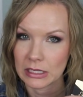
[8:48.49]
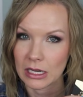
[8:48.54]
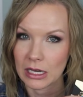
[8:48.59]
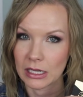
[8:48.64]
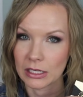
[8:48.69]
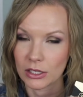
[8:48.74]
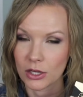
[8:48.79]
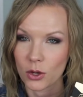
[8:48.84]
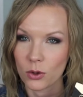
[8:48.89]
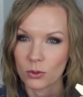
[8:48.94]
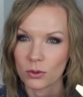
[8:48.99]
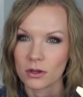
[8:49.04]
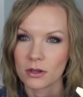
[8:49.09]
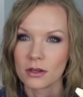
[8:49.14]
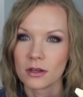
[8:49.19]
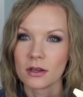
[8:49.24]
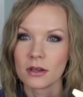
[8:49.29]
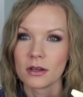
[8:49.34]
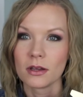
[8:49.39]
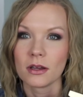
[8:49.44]
I know.
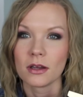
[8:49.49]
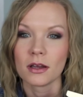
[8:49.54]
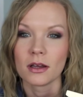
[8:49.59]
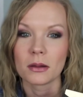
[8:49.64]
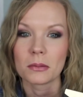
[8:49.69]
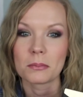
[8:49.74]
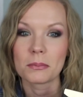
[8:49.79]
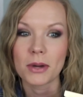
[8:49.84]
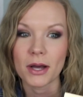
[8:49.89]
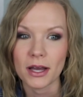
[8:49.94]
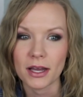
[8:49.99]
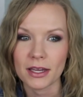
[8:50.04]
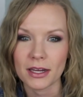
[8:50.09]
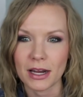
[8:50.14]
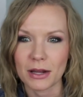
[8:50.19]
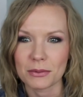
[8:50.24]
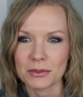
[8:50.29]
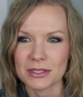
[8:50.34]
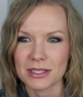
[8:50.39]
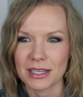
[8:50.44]

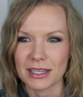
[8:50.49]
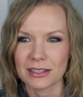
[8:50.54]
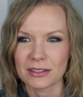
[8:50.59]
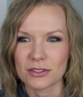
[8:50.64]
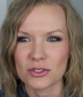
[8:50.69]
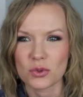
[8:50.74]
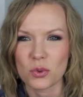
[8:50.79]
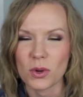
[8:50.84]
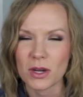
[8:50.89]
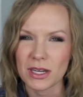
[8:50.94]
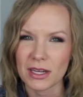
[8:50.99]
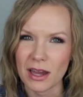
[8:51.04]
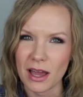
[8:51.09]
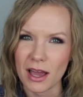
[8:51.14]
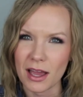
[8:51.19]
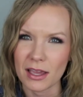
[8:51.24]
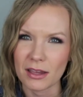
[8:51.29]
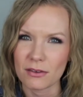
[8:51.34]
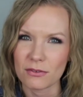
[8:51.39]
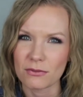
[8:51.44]
But I was like,
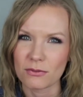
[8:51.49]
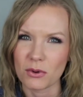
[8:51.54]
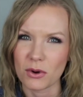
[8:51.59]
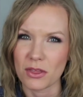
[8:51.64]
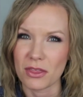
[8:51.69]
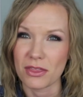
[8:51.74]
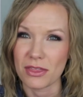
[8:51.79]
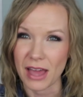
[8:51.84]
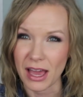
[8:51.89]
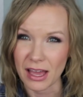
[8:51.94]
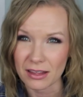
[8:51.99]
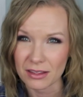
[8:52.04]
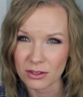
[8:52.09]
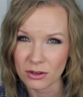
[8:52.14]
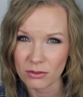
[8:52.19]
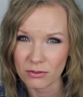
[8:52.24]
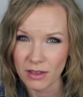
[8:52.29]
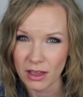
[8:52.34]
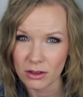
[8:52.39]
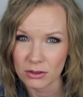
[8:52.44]
twenty-nine dollars for that
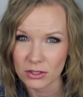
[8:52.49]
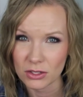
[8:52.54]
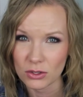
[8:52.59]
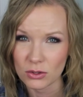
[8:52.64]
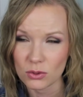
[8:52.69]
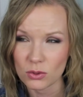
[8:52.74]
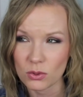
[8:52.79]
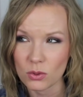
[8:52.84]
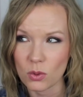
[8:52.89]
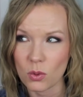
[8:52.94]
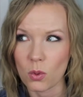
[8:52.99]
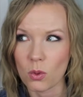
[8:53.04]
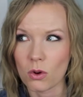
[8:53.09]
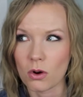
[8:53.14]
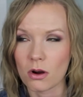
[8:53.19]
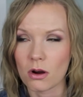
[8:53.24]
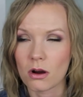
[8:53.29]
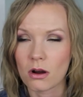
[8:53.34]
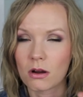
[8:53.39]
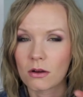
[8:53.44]
little value
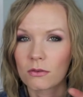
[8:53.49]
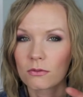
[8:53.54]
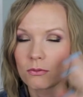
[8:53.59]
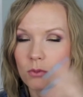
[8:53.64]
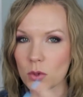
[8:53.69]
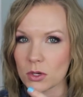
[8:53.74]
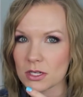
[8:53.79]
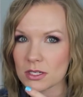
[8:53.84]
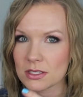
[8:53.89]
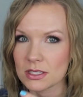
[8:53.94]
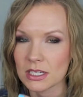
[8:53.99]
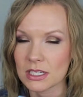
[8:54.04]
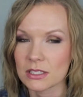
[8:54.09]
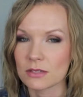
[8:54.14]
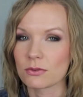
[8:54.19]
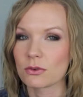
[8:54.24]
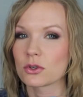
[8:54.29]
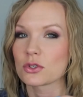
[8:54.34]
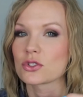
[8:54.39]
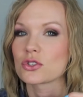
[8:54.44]
or
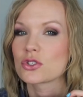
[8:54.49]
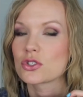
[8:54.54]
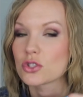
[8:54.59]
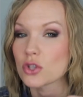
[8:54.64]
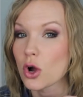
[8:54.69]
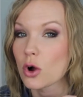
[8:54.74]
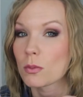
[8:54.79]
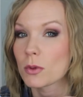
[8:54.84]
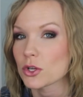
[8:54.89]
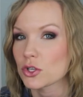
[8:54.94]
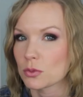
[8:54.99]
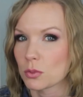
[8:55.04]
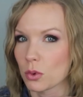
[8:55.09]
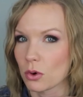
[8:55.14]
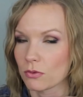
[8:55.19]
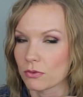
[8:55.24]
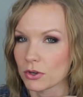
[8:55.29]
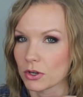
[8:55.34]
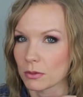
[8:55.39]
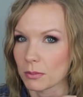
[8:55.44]
forty-six dollars for so much
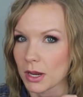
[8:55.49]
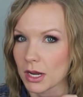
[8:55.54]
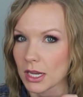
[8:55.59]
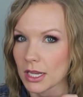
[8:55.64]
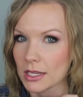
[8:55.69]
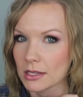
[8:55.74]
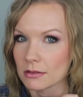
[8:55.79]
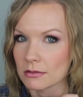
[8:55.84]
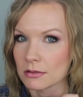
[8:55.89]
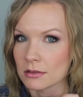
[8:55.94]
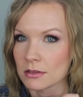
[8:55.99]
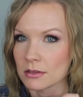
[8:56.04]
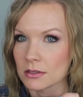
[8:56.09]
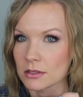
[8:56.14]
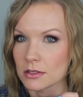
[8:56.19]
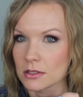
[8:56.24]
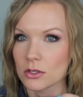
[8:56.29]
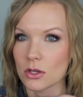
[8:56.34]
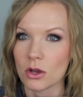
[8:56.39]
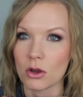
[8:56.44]
more for your money.
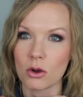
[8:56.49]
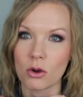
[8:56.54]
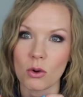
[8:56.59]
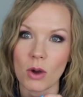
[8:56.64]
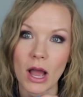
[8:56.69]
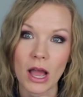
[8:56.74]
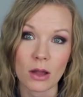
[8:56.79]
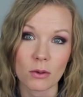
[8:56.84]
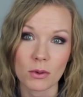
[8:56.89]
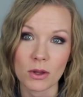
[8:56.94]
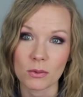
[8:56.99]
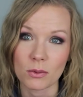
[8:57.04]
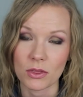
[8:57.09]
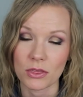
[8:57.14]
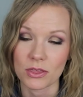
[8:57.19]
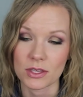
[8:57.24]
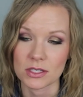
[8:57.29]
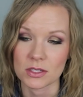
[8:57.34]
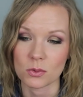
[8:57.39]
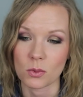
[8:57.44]
So I went
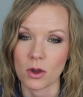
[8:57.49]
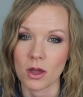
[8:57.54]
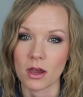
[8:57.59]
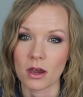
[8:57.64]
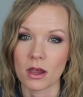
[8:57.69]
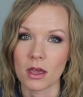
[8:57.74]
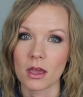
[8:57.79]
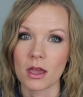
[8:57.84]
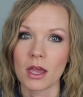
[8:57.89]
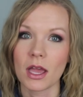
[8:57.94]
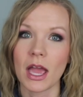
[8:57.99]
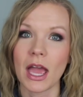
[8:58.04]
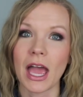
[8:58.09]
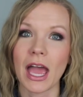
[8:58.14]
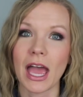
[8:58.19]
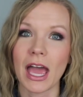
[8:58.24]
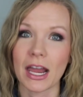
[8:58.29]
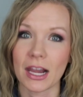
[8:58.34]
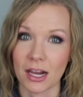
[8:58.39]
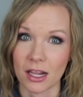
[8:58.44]
with this one,
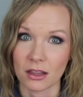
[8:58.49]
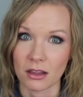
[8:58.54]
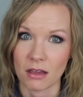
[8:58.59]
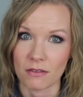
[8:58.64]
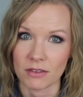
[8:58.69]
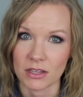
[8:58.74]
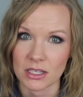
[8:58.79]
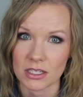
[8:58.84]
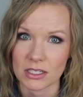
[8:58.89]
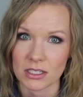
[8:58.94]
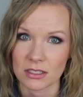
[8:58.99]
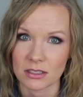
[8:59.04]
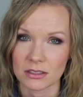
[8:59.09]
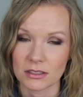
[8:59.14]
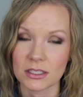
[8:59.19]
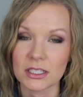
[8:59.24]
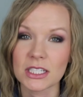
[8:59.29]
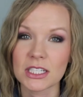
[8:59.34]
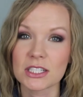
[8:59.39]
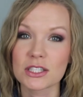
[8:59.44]
and I love it.
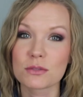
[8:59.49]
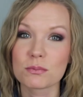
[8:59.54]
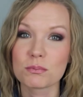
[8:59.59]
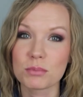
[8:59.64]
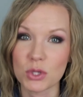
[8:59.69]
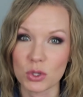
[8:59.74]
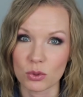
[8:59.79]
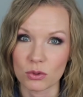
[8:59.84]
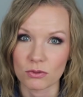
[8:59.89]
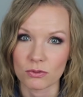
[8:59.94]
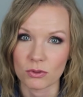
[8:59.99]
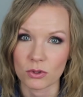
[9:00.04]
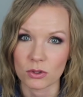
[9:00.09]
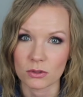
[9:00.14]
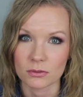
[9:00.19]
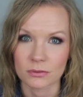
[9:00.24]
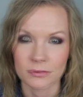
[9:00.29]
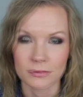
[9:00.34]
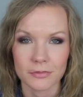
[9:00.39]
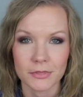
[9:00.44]
It's
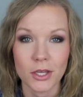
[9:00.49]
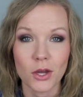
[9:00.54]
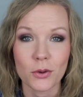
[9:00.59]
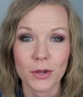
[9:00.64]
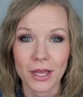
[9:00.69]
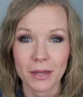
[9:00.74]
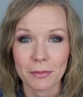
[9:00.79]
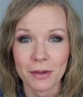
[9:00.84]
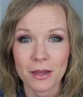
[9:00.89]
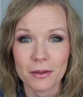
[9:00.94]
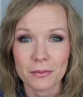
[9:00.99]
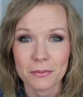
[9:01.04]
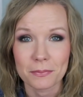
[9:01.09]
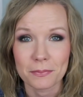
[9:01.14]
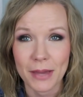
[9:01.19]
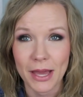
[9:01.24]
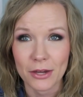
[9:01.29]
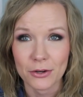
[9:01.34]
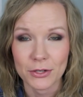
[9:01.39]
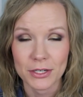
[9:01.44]
beautiful. Okay, my
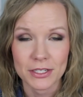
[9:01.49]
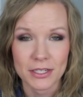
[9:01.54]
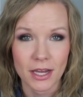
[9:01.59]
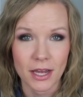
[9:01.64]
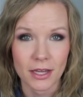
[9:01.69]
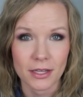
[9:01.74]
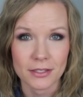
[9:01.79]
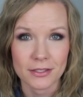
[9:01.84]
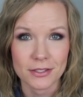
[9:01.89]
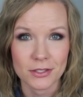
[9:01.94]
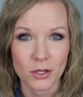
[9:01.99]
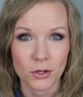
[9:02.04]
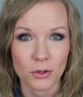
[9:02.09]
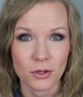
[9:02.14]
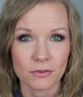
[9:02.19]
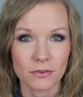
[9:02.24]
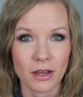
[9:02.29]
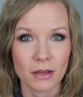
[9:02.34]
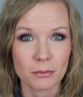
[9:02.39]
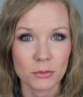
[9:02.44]
battery died, so
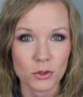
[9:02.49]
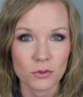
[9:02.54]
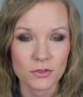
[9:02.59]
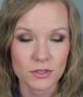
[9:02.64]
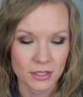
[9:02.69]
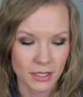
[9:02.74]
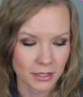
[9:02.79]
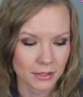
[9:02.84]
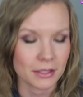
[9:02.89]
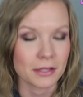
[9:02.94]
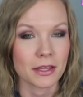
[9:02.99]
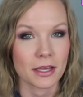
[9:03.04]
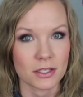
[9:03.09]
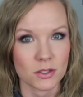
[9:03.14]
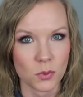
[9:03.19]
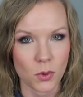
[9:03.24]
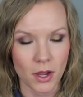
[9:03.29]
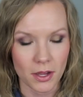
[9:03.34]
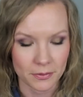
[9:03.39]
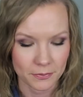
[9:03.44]
if I move slightly,
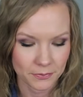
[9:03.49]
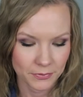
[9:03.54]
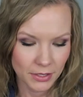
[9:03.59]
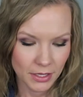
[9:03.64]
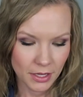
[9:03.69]
that's why.